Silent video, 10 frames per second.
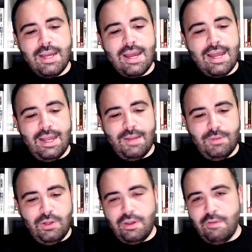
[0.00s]
and I
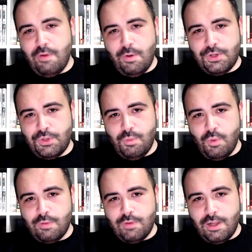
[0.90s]
am looking forward to
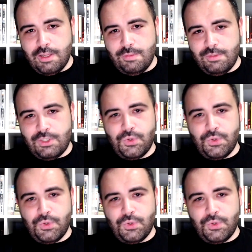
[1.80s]
more volumes to